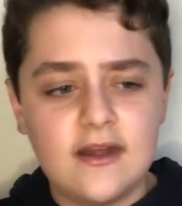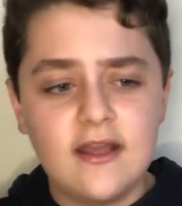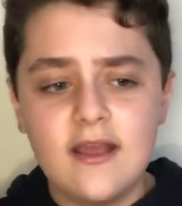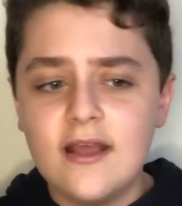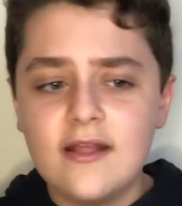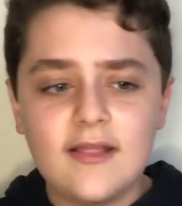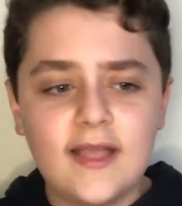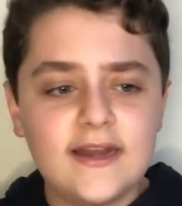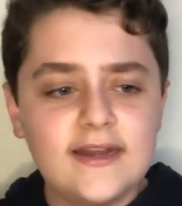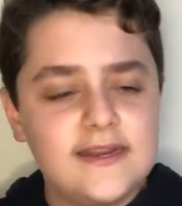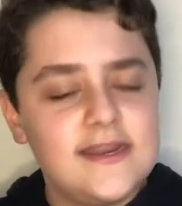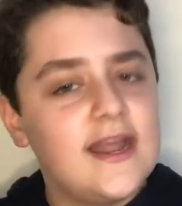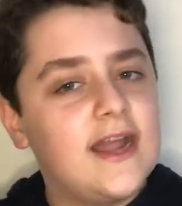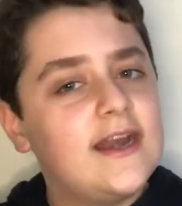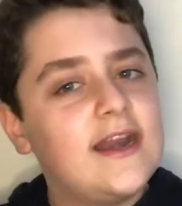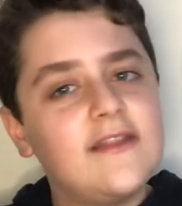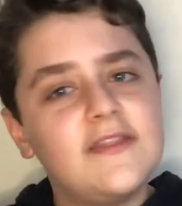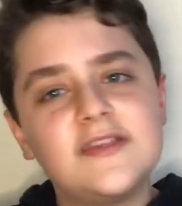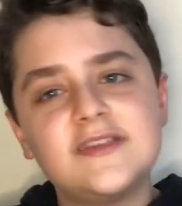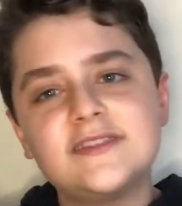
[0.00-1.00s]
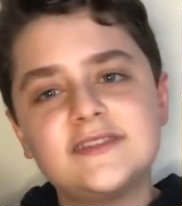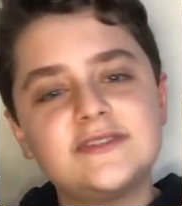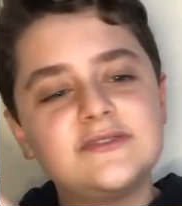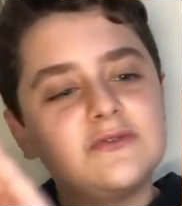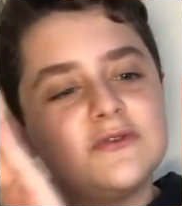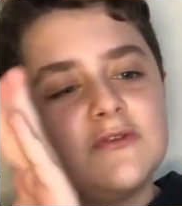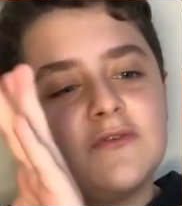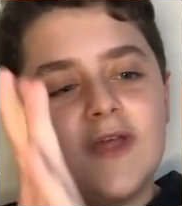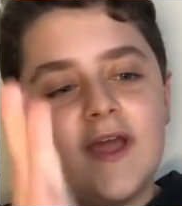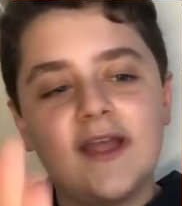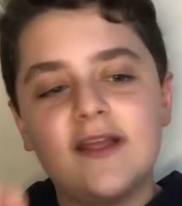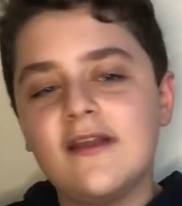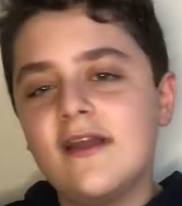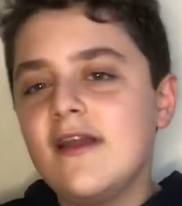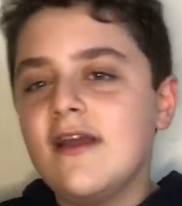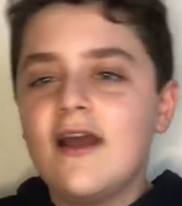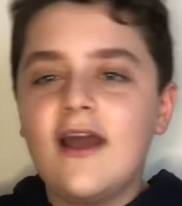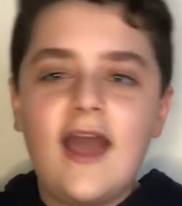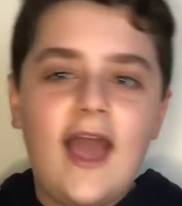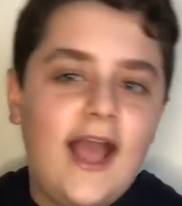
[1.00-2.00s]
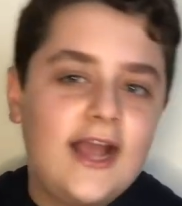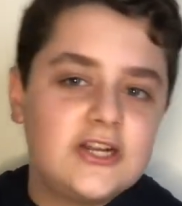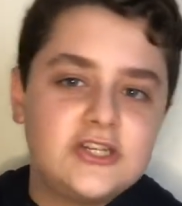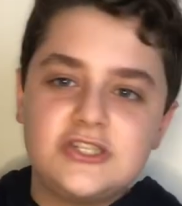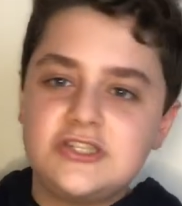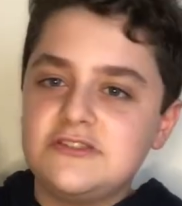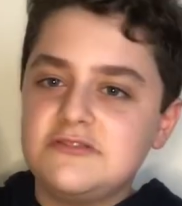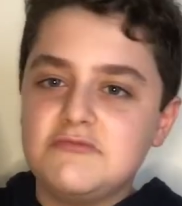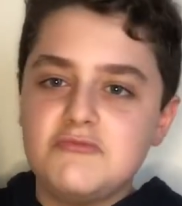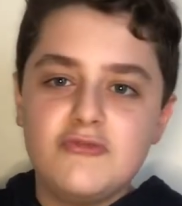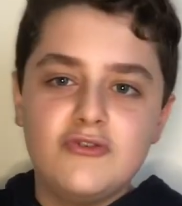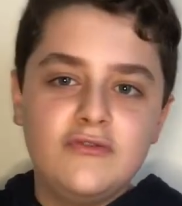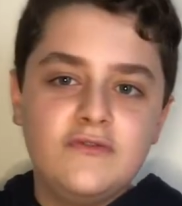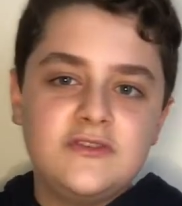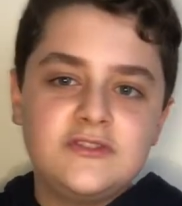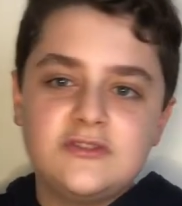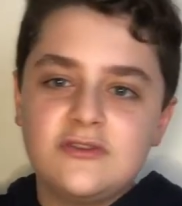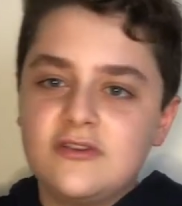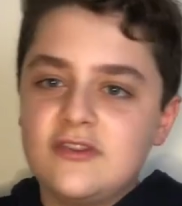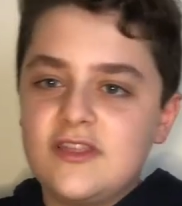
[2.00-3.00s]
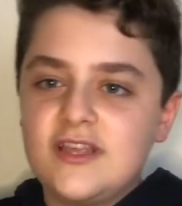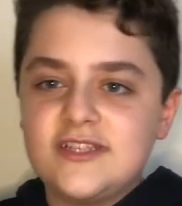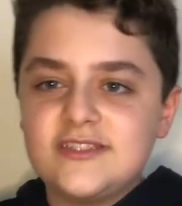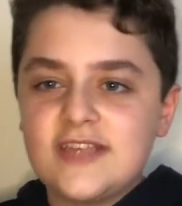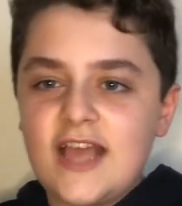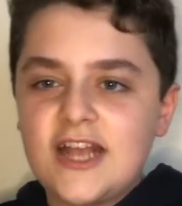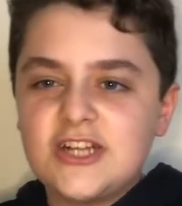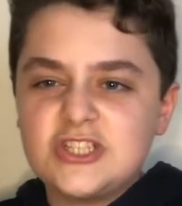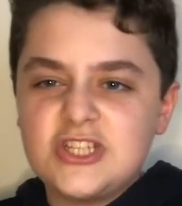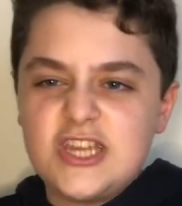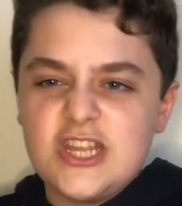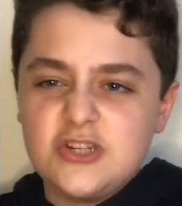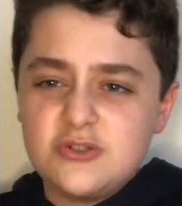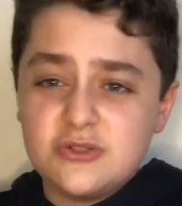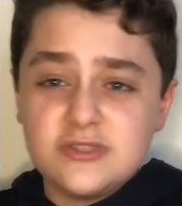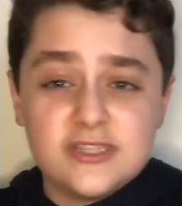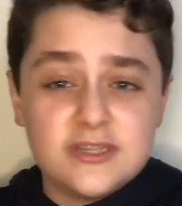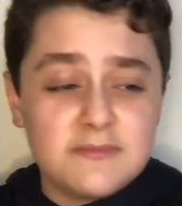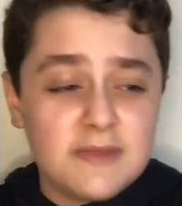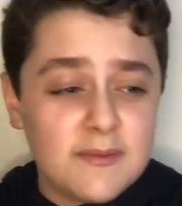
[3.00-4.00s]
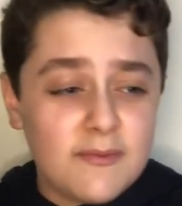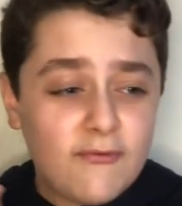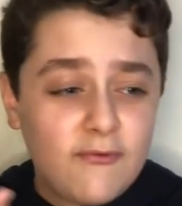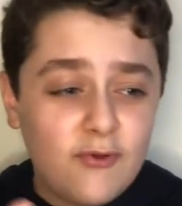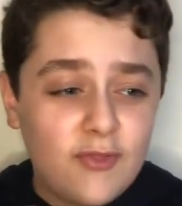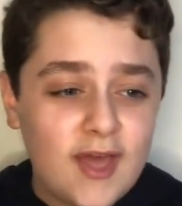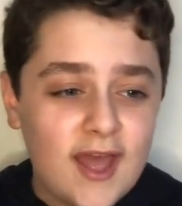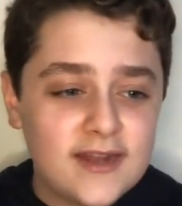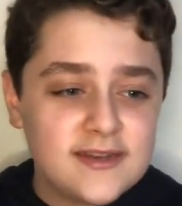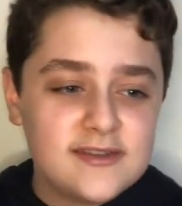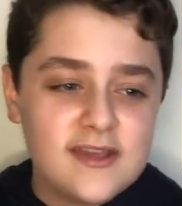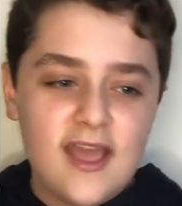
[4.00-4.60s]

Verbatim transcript: Like none of this sort of like action movie sort of things actually interested me before that,